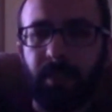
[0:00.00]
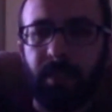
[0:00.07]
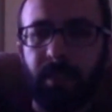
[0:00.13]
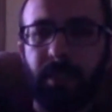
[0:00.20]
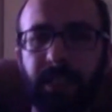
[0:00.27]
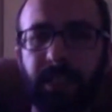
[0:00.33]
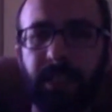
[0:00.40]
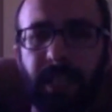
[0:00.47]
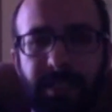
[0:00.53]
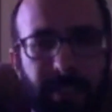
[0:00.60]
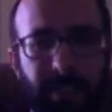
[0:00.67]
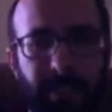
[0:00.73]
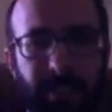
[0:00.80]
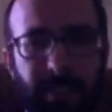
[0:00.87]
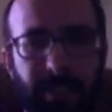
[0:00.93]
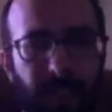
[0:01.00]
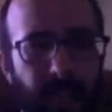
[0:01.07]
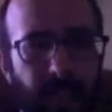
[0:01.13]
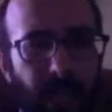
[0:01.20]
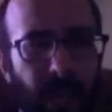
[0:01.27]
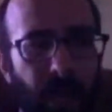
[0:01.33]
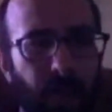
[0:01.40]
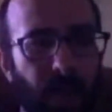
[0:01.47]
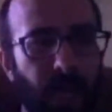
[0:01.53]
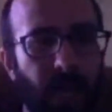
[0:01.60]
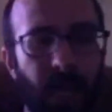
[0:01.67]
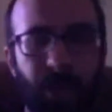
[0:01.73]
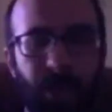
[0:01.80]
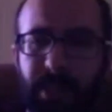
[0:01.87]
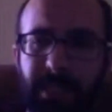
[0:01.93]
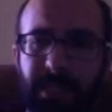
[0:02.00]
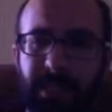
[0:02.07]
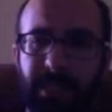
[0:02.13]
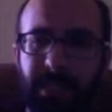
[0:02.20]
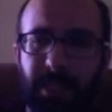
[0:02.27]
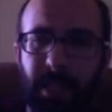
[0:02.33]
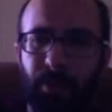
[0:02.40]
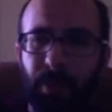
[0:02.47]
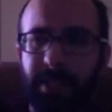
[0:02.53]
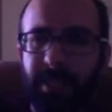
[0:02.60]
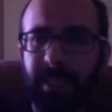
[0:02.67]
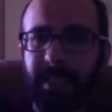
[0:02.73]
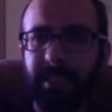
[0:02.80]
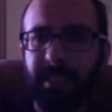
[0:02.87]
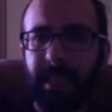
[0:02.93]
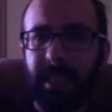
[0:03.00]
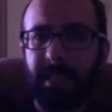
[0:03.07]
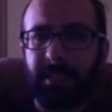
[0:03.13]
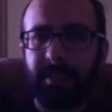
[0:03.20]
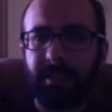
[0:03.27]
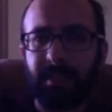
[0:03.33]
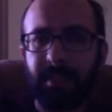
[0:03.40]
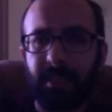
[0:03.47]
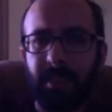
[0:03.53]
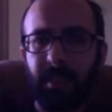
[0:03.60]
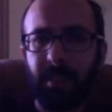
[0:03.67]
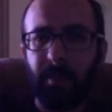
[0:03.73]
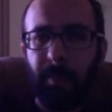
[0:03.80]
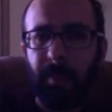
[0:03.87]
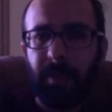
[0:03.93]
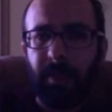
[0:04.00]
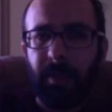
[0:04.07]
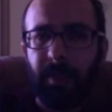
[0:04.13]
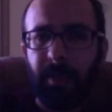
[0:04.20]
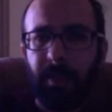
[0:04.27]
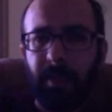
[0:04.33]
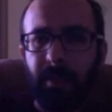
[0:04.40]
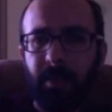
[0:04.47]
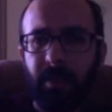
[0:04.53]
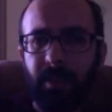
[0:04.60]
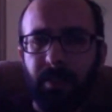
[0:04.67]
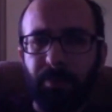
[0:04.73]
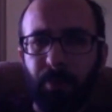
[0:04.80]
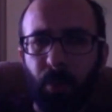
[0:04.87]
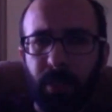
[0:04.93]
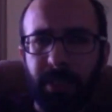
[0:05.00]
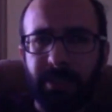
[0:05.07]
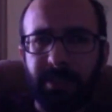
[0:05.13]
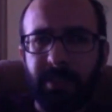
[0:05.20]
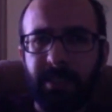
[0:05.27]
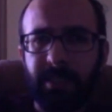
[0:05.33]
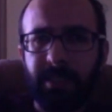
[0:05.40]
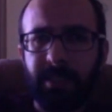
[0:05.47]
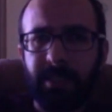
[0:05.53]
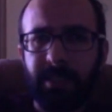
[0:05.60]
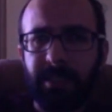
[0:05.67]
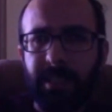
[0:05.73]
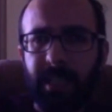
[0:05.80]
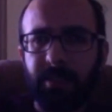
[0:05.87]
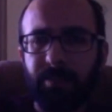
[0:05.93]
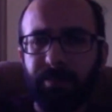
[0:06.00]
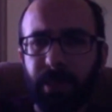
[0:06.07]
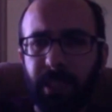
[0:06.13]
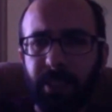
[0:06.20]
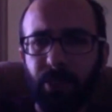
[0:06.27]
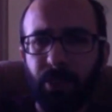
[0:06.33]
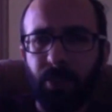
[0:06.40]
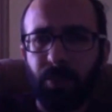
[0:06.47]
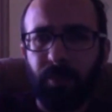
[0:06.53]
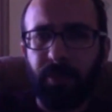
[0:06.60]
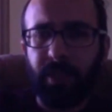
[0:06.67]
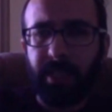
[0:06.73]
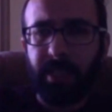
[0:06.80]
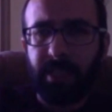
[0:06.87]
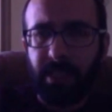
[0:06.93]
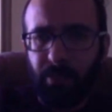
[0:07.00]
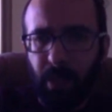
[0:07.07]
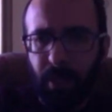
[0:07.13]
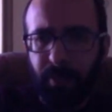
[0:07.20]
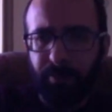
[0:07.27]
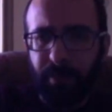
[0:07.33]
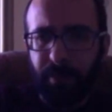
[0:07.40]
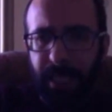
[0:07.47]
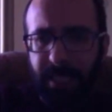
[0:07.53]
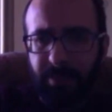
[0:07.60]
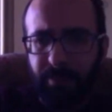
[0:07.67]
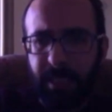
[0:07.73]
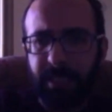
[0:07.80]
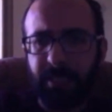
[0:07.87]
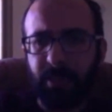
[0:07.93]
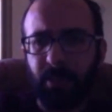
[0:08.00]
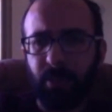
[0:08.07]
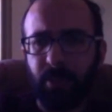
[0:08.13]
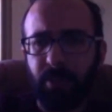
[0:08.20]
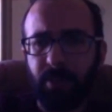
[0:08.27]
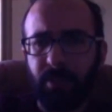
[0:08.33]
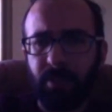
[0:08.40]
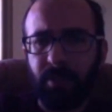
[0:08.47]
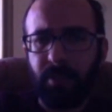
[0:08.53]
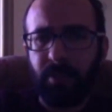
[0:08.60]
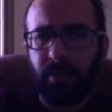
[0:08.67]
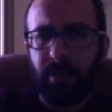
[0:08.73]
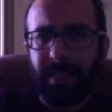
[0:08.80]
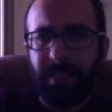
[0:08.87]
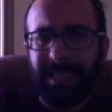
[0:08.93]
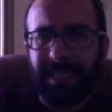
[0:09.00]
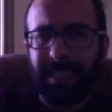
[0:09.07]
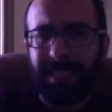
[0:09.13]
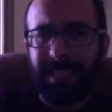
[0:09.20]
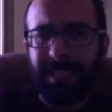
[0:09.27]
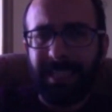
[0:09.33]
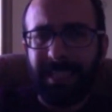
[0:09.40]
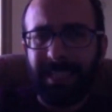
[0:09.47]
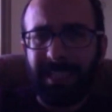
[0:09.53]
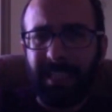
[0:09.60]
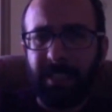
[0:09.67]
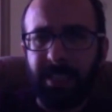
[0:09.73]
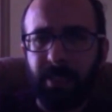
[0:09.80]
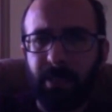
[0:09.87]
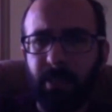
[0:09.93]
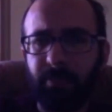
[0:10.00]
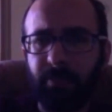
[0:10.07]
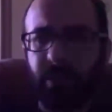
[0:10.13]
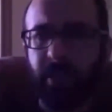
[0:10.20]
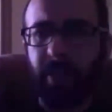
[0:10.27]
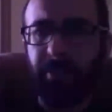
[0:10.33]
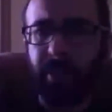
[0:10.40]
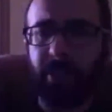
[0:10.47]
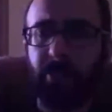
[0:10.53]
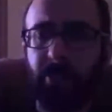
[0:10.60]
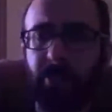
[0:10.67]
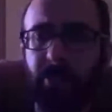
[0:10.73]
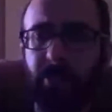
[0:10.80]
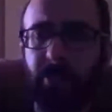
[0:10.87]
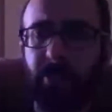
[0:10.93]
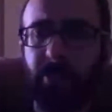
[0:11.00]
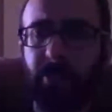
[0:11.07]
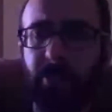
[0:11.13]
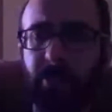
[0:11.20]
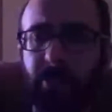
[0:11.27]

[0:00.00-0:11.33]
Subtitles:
Yes, I was saying that the point is that Plato thinks about mathematicals in terms of their epistemological